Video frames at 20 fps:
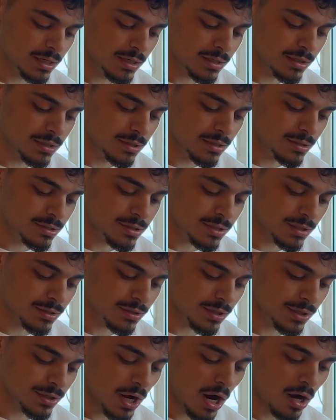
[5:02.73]
is
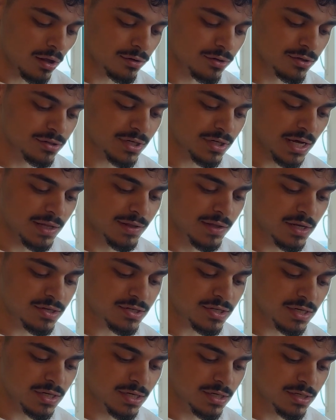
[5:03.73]
the dollars, and
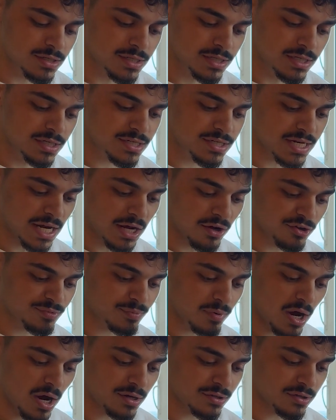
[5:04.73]
this is the sales
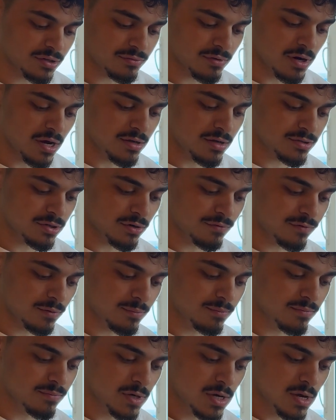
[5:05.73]
process, right? So
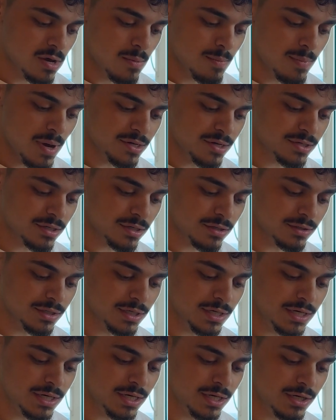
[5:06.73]
from
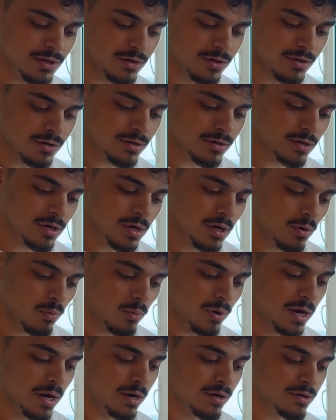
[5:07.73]
basically here,
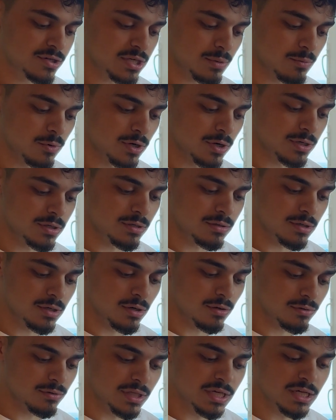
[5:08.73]
where someone,
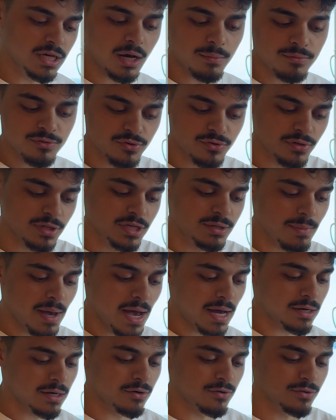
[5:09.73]
lead comes through the lead
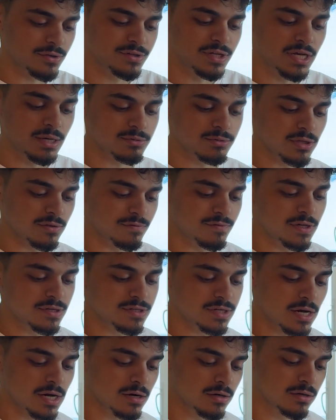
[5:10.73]
magnet or the DMs or the
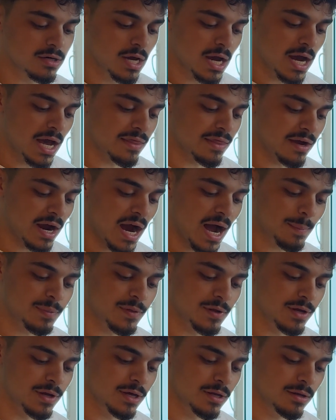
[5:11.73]
VSL, and they
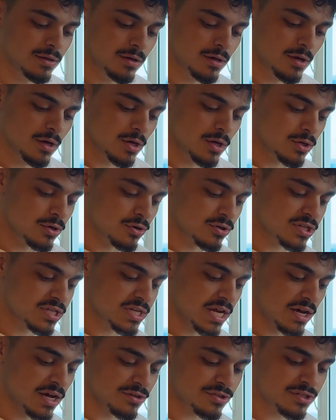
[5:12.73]
opted in, your
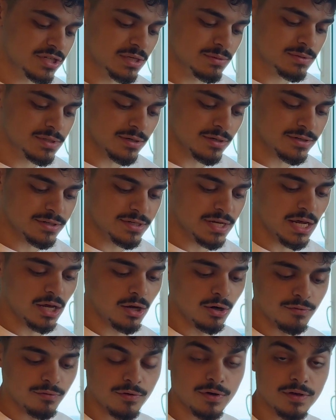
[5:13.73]
sales team starts to
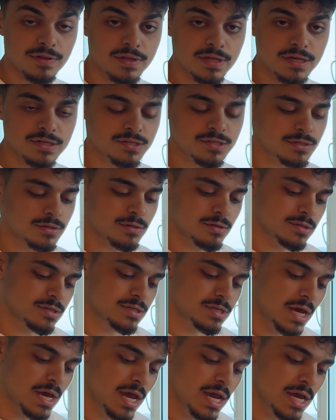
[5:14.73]
take over in this
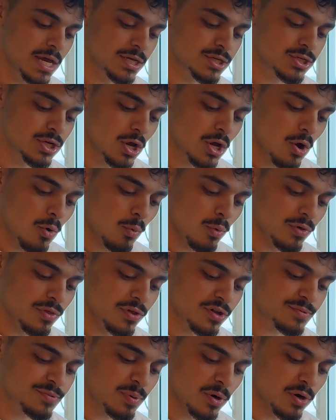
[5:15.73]
stage where
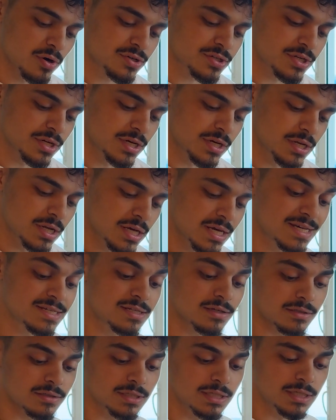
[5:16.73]
this person
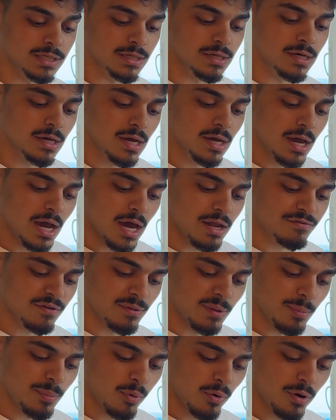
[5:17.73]
is a lead. And
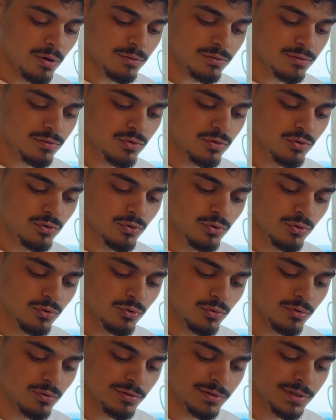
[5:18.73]
from the point
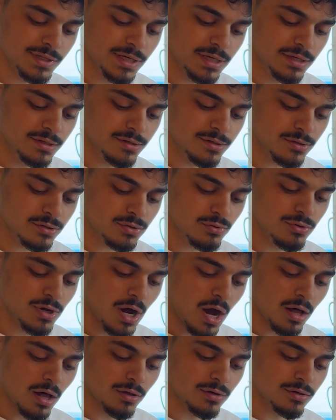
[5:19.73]
to lead to
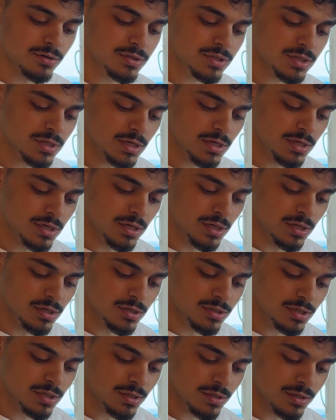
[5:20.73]
dollars
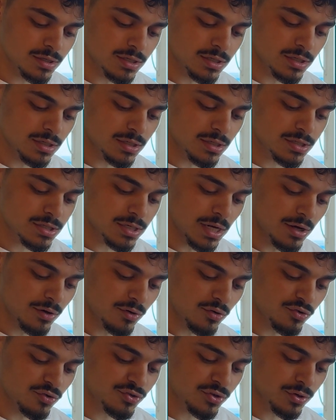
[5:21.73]
is the
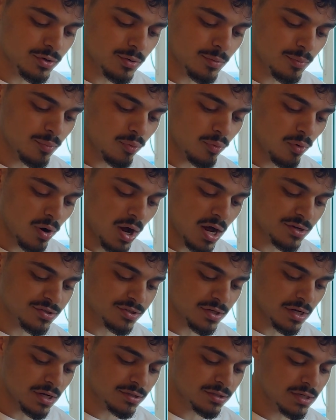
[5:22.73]
sales
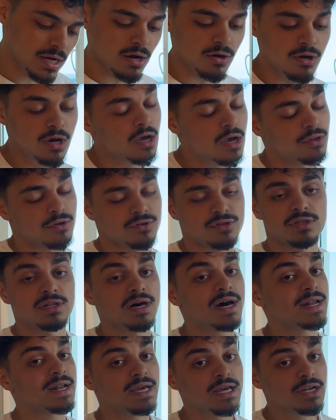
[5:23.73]
process. Now, there's a
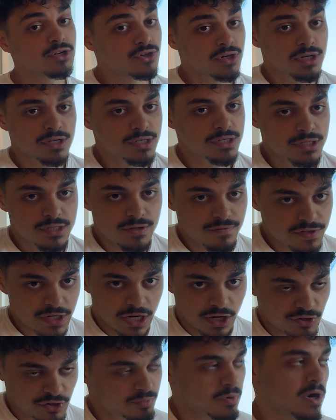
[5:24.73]
lot of intricacies of
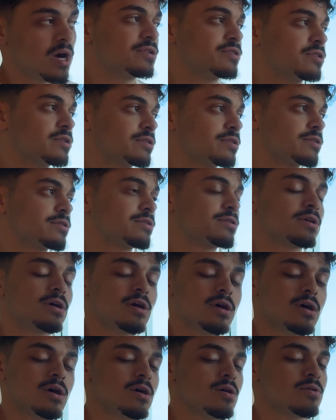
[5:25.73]
sales processes.
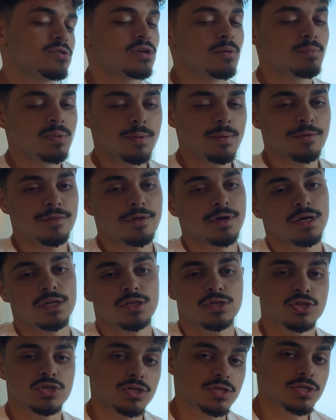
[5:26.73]
Some people think
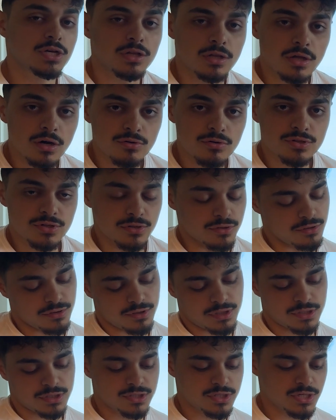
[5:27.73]
it's just
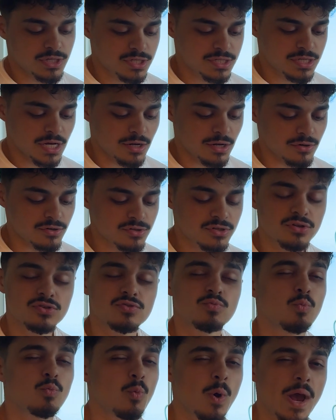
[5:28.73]
closers, it's just setters.
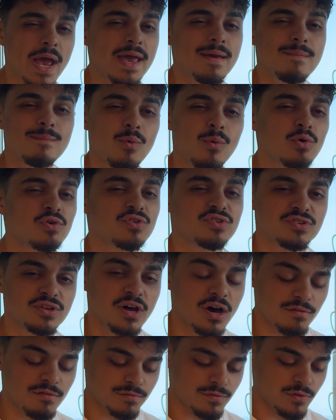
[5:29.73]
There's way more
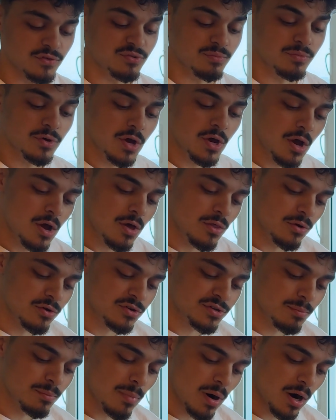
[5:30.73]
stuff.
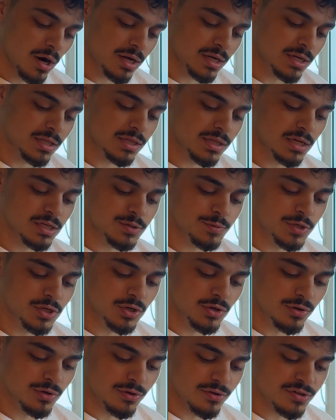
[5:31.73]
There's marketing things we
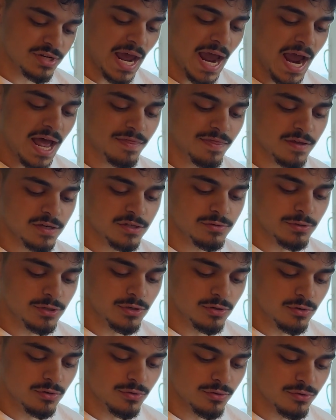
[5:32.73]
do, there's ad things we
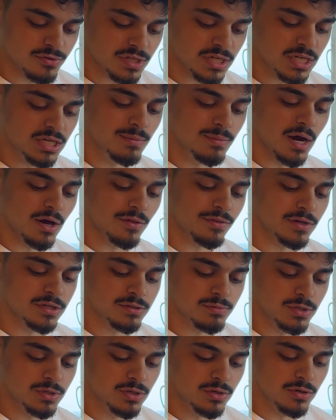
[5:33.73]
do, there's email
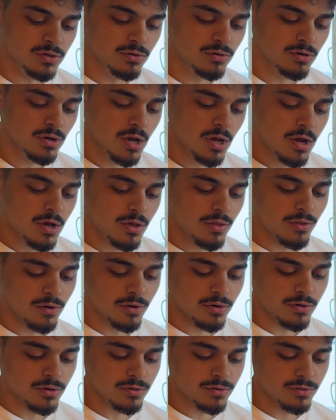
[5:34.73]
things we do,
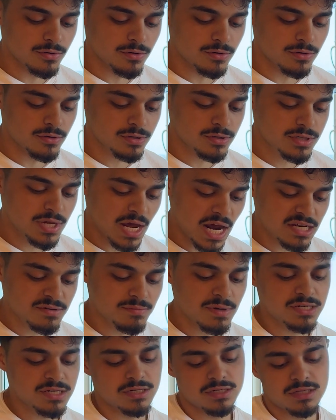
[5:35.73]
there's text
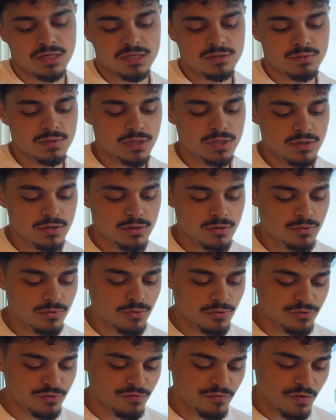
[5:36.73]
message things we do,
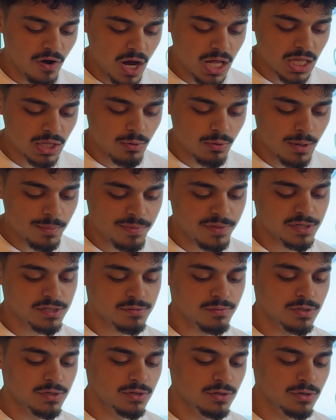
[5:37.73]
there's follow-up
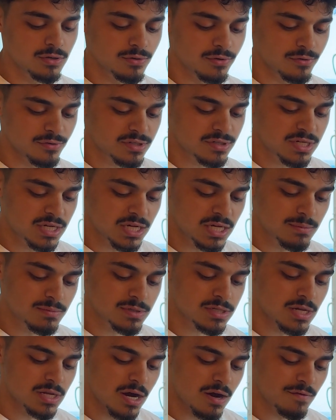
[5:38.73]
things we do, there's team
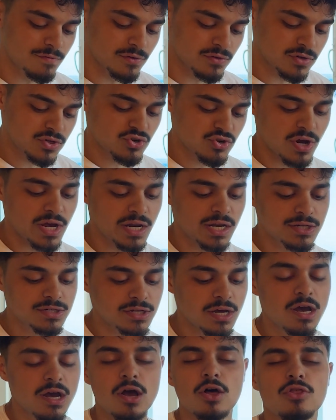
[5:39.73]
stuff, there's training
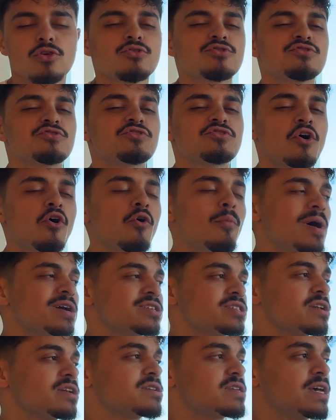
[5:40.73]
stuff. There's so
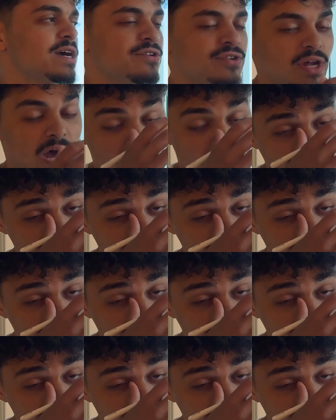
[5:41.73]
much on sales. I